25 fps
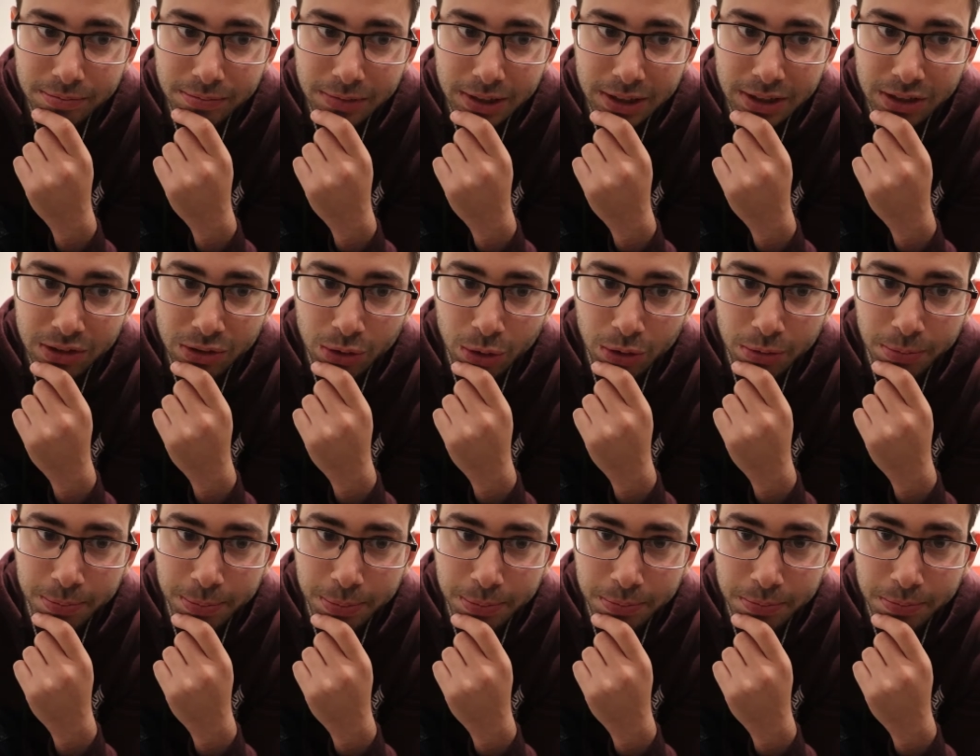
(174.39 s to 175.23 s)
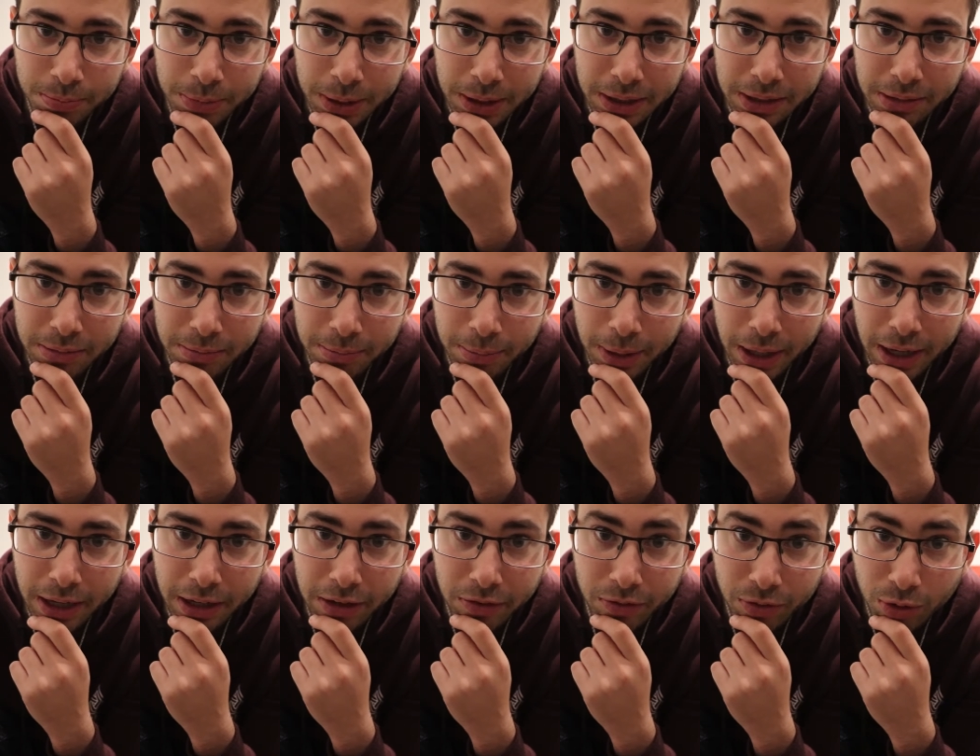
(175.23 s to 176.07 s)
This has all been
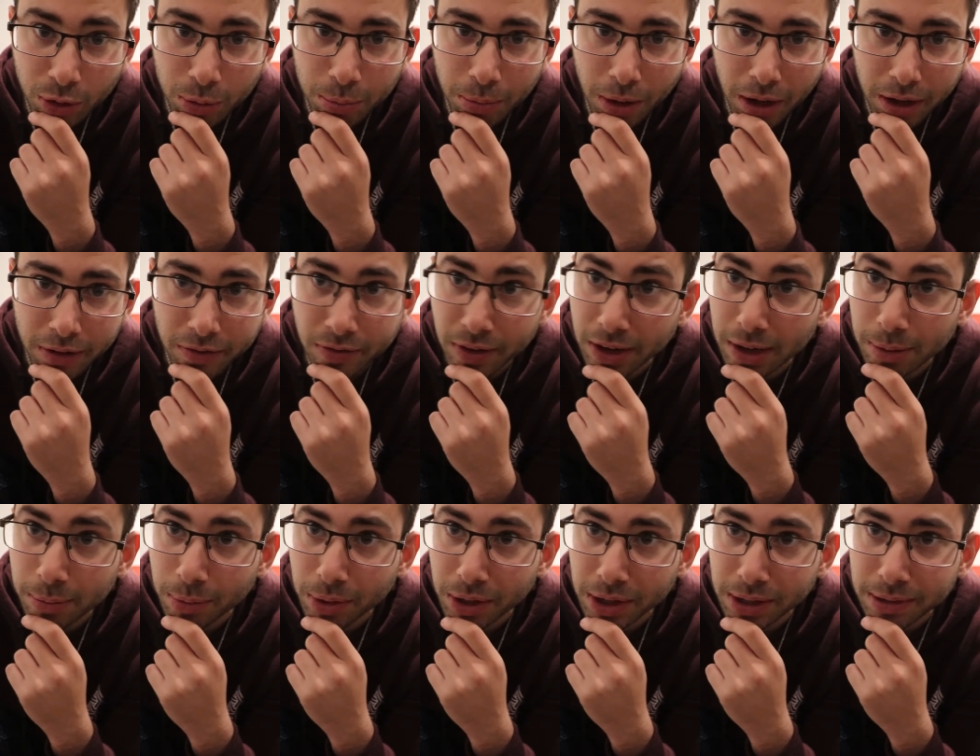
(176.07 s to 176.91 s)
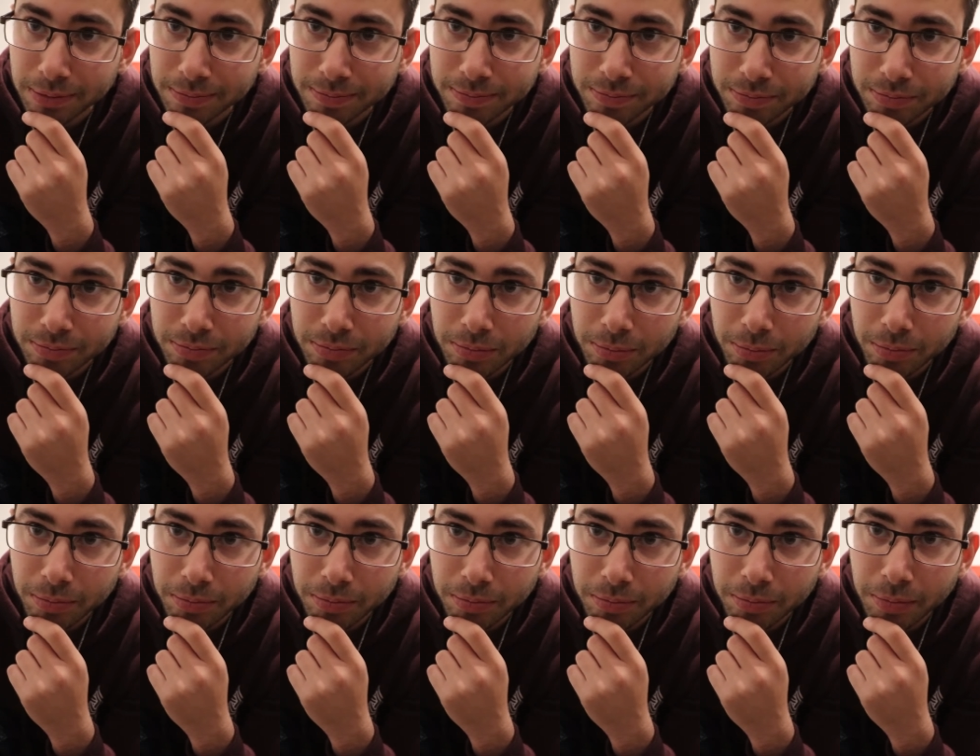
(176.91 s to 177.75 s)
made for my family.
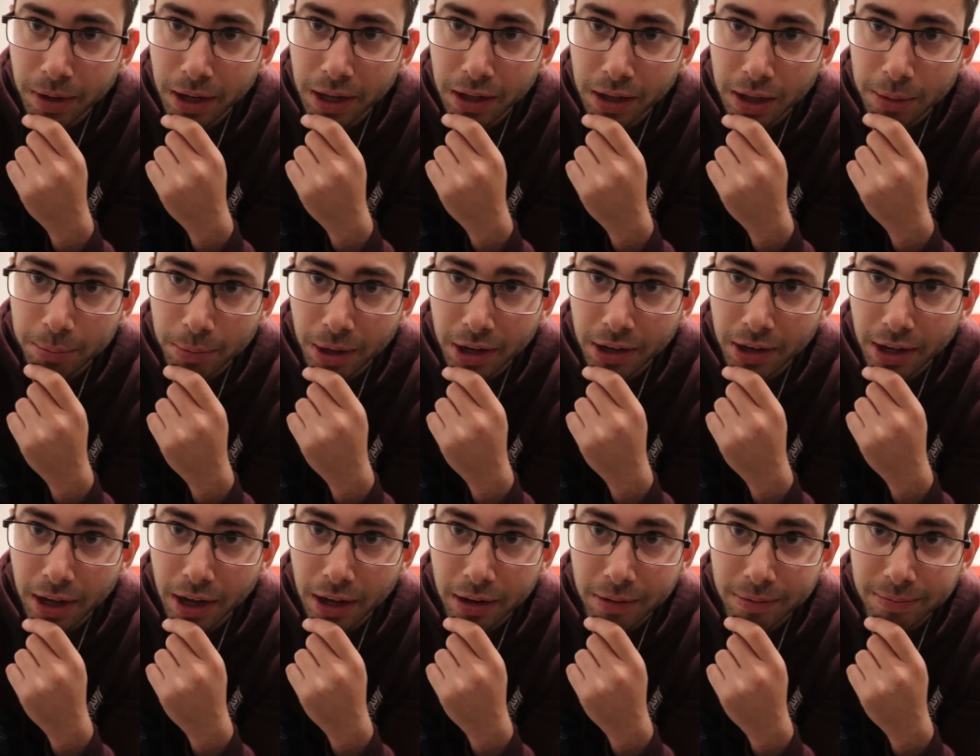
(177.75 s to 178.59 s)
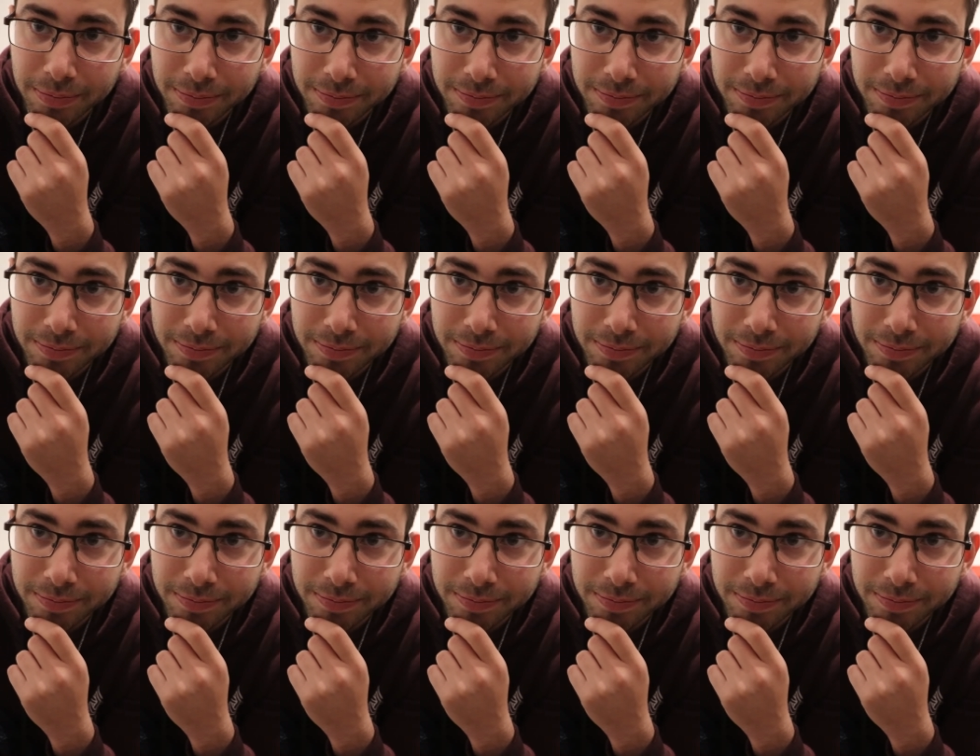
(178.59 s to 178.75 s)
Mainly my dad.